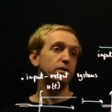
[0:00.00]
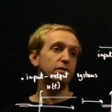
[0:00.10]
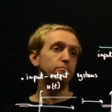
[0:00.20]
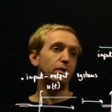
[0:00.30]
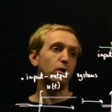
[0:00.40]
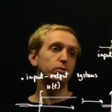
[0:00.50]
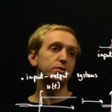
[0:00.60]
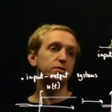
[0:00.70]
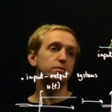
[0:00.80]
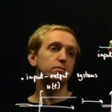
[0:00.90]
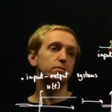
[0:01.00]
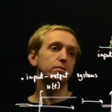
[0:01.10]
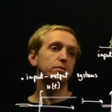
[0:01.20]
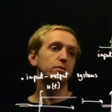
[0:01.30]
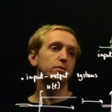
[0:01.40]
impulse,
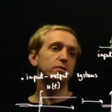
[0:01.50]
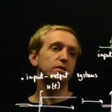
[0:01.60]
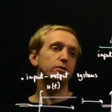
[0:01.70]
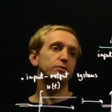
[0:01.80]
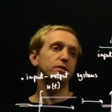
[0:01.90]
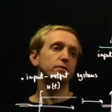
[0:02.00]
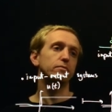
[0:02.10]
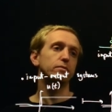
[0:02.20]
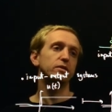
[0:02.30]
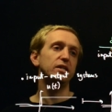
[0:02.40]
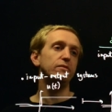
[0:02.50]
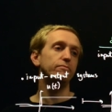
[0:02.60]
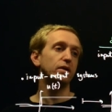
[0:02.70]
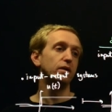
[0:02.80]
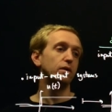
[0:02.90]
delta t.
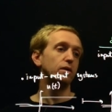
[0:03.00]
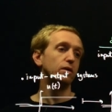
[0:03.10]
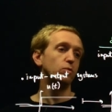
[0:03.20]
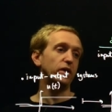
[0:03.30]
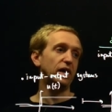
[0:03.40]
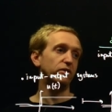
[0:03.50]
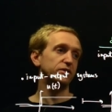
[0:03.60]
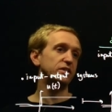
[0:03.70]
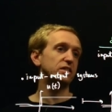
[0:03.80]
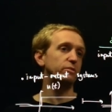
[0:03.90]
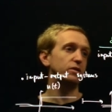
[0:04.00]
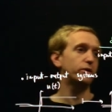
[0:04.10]
We have our system in